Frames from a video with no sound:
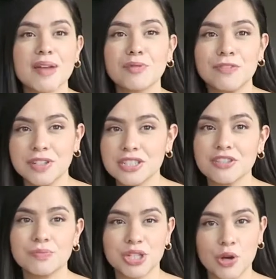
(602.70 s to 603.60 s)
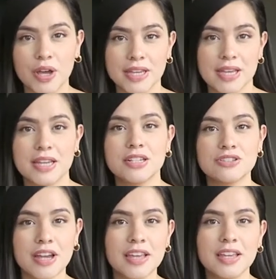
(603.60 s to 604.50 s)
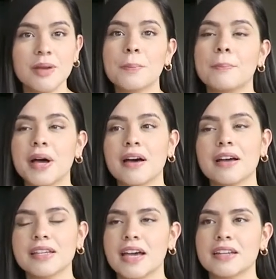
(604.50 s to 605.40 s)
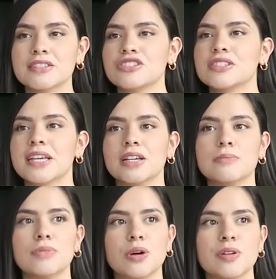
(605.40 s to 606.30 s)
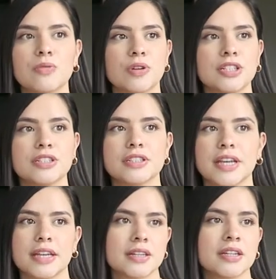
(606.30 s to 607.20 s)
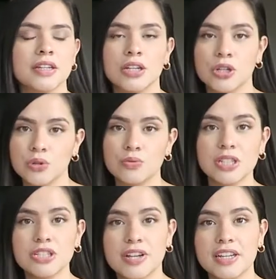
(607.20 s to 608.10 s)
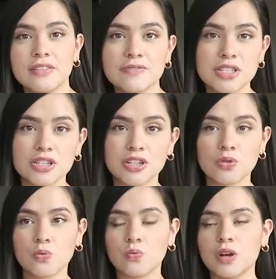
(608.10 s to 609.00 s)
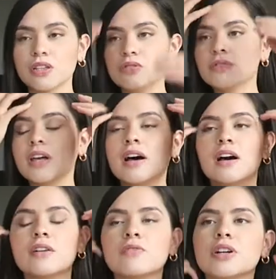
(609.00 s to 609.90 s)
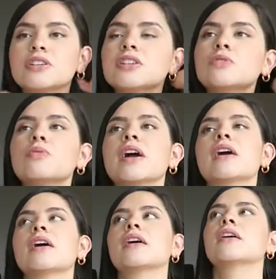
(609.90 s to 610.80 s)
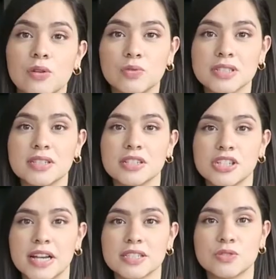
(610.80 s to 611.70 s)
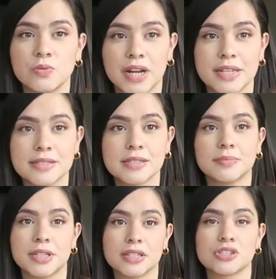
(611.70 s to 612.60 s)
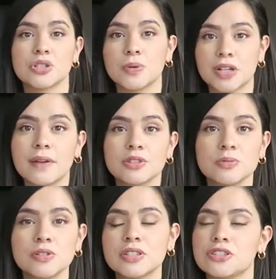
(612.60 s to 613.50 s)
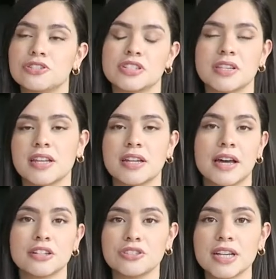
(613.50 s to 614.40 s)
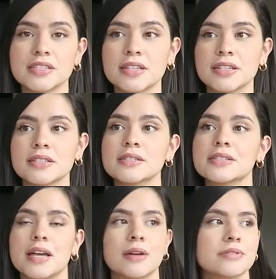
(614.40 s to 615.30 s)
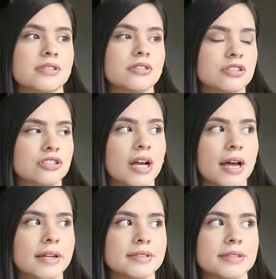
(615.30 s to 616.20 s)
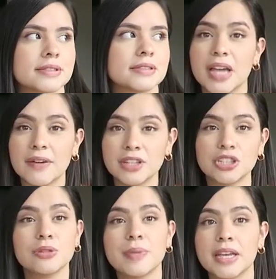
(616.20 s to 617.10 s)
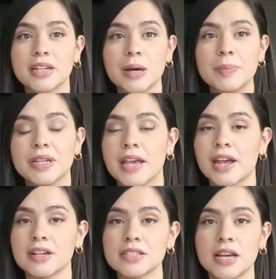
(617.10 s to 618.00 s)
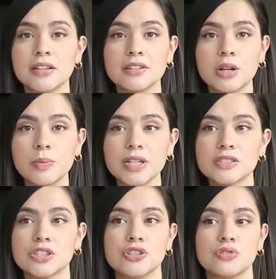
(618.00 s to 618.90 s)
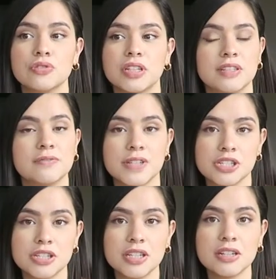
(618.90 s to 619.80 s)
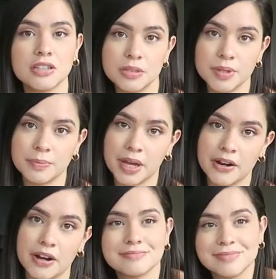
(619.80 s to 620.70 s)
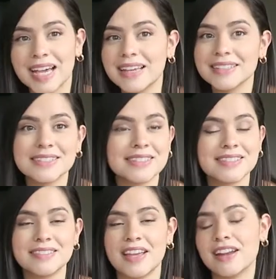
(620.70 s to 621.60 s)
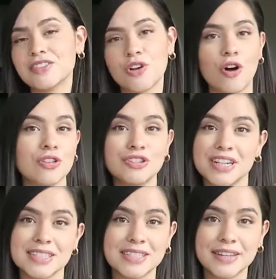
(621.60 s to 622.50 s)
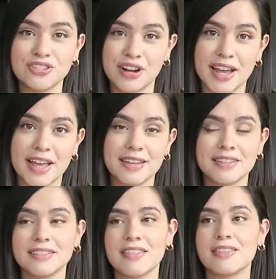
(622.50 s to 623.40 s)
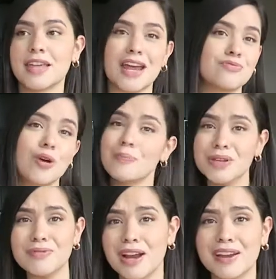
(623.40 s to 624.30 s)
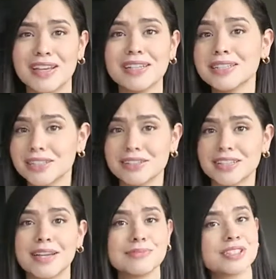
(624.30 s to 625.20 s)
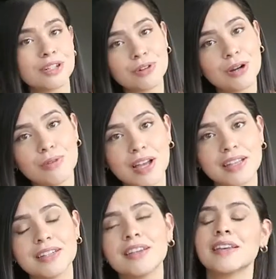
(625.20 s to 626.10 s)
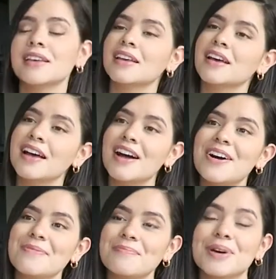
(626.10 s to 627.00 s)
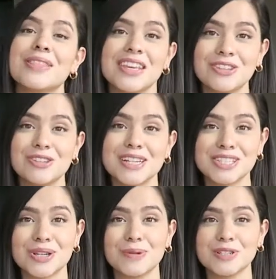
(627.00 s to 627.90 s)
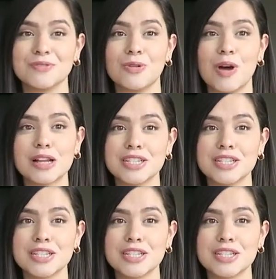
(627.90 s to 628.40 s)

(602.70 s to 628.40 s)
more footage of me going in and trying it, but again, it's just like a moment where you're like really trying to envision what you love, what you're gonna wear. I would suggest wearing something super comfortable because you're just in and out of dresses. I would suggest having your makeup and hair done a little bit so you can envision it a little bit better. That is all the dresses I tried that I won't be wearing. Clearly, I'm just gonna wear one. But thank you guys so much for watching.